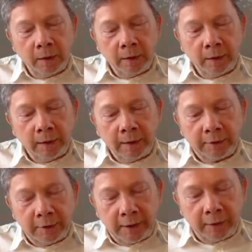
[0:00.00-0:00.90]
Let's
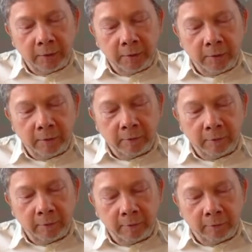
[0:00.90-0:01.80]
start with the
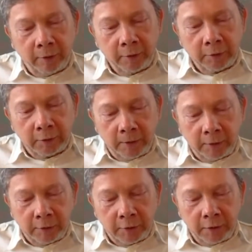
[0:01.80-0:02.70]
first
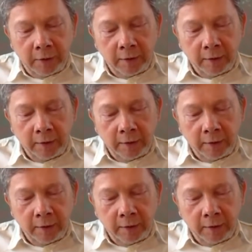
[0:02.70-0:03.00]
question.